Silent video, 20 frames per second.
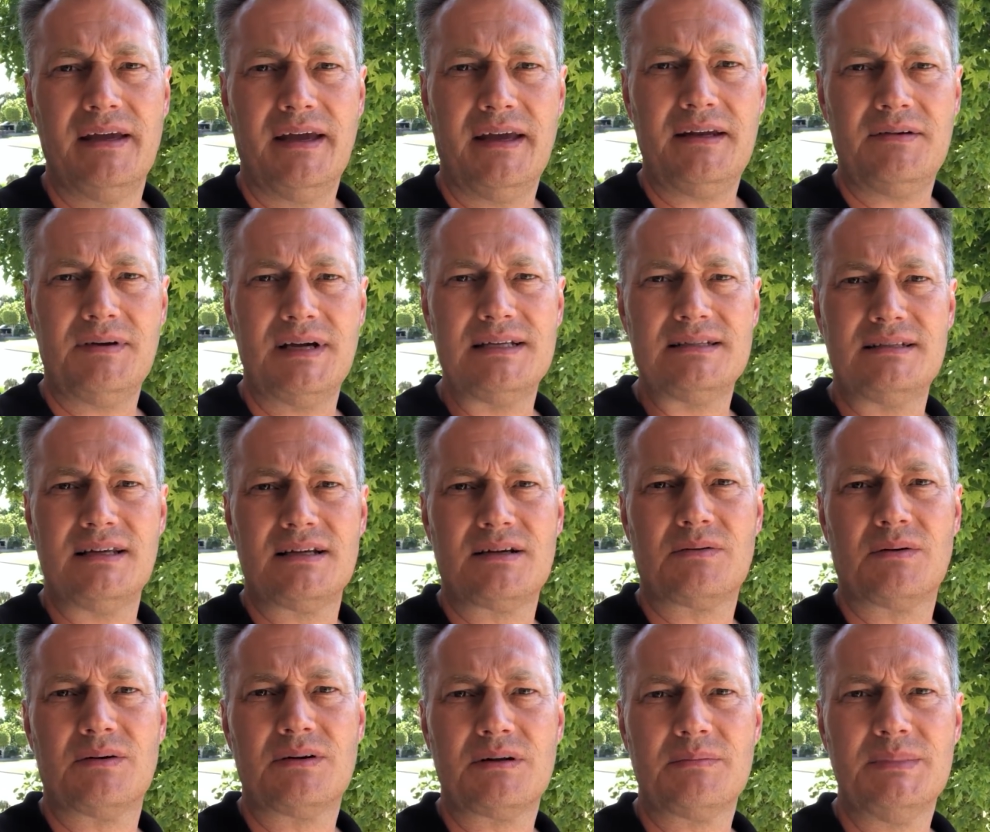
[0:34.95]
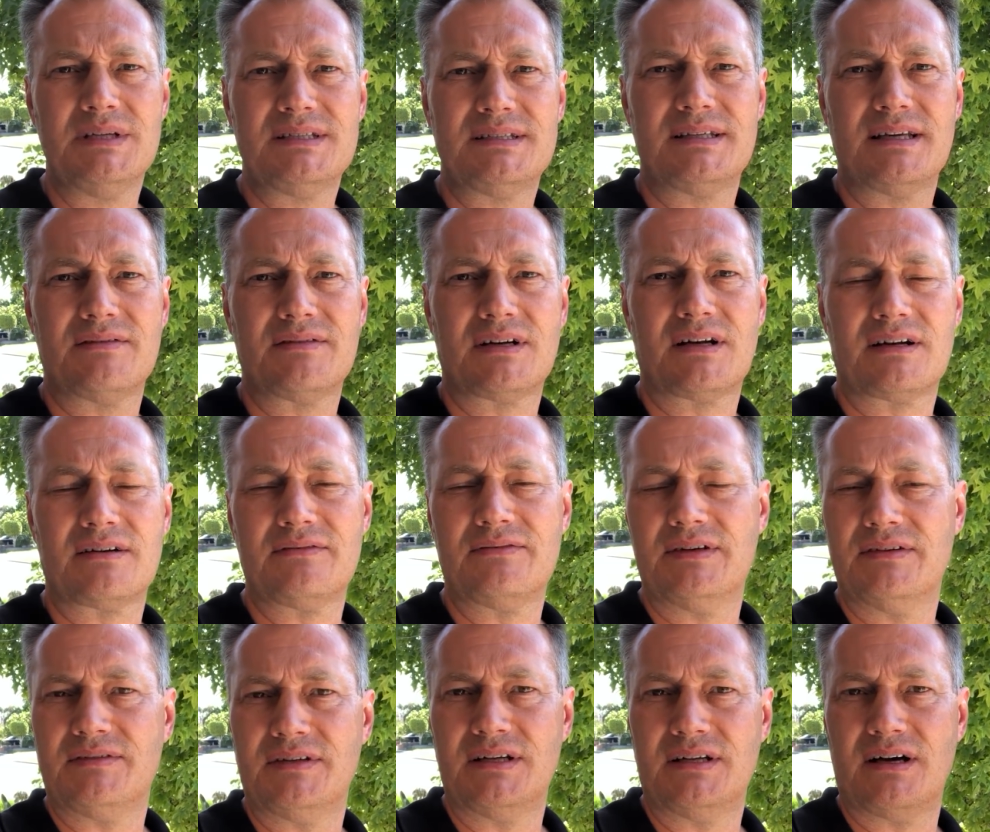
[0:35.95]
Anyways, they quoted me
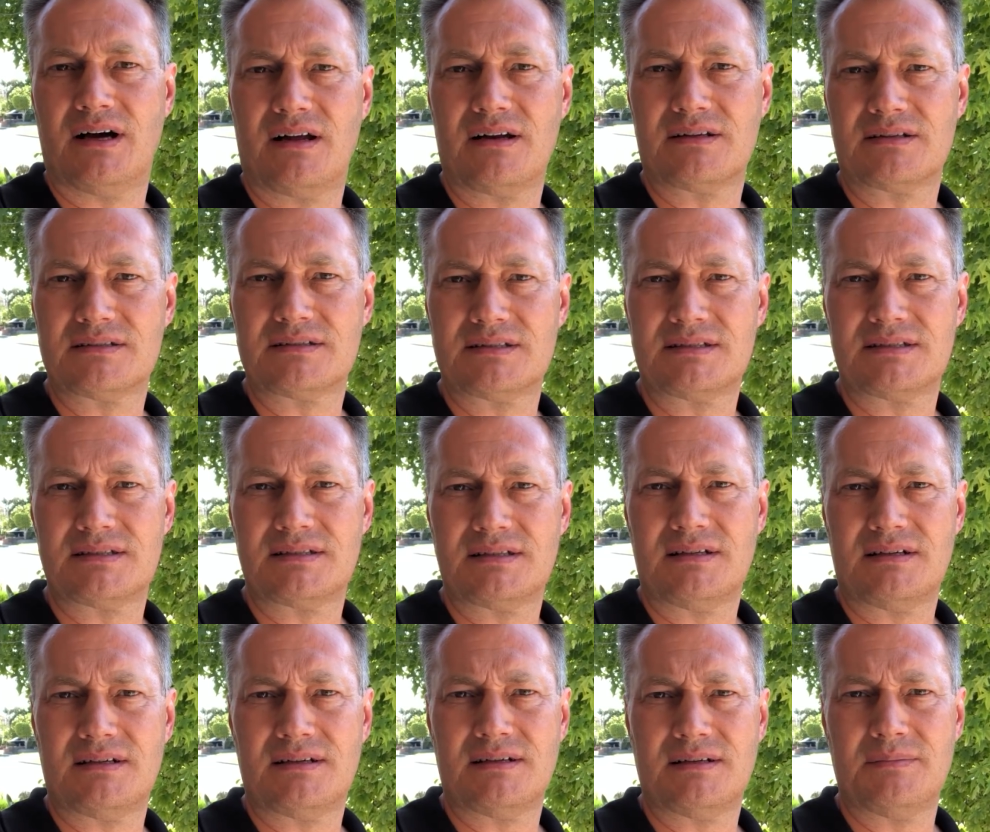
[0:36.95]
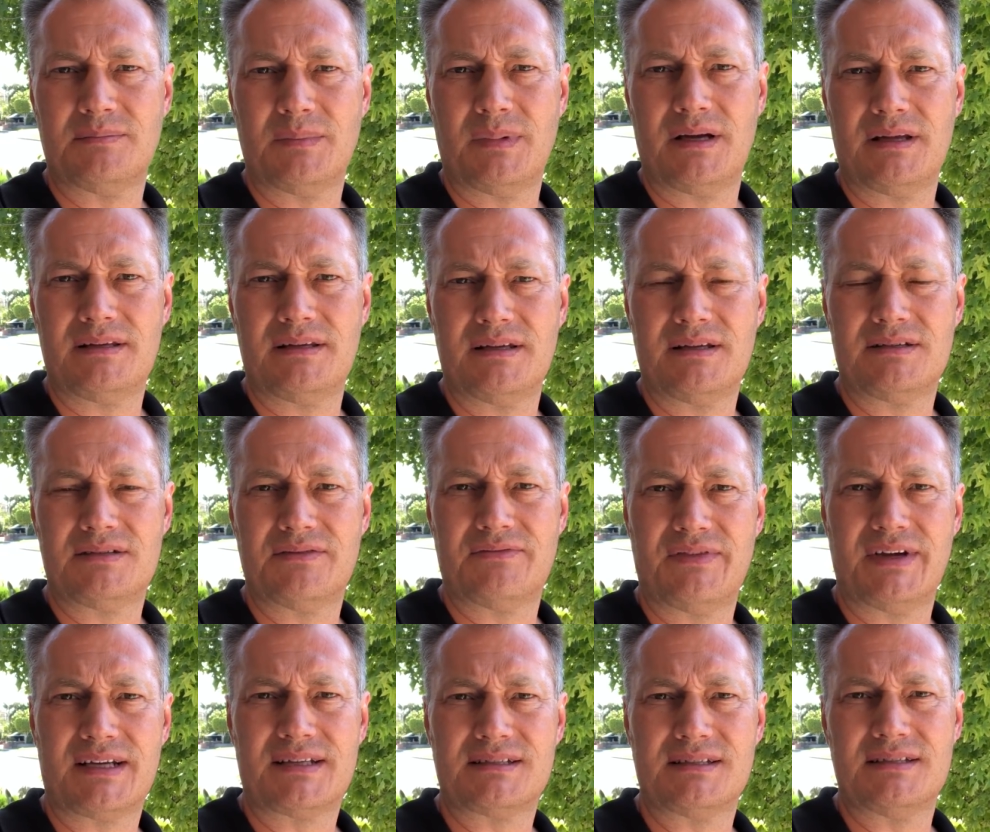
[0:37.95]
$750, I think, to
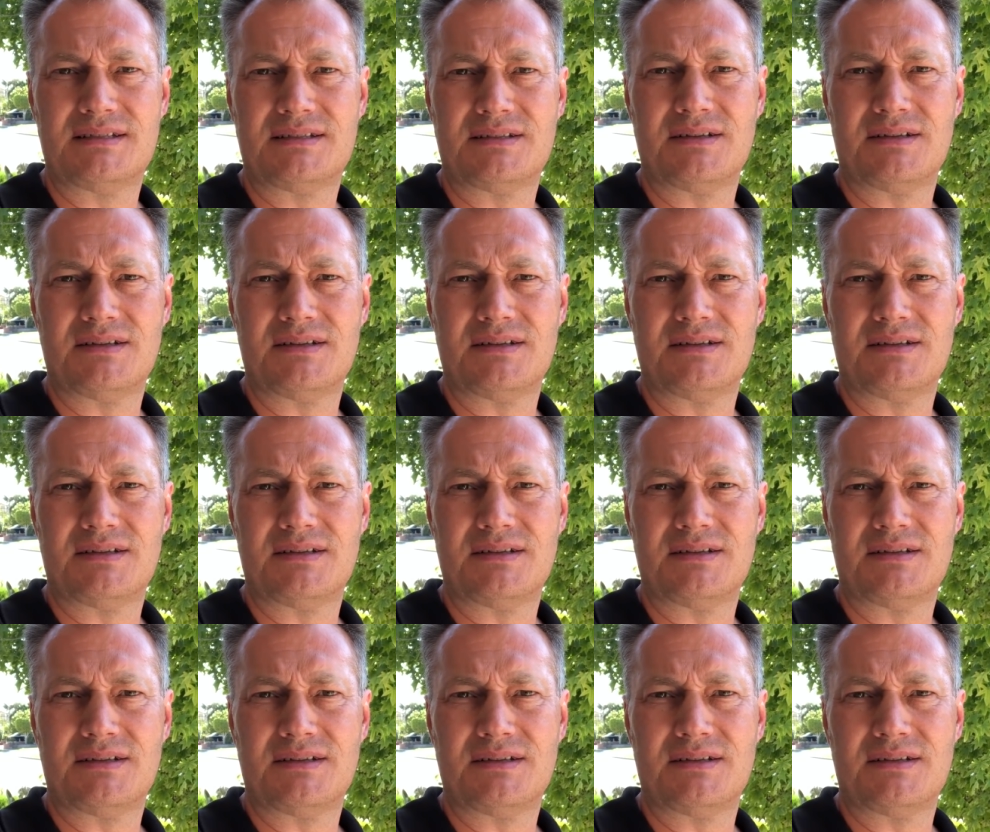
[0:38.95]
fix it.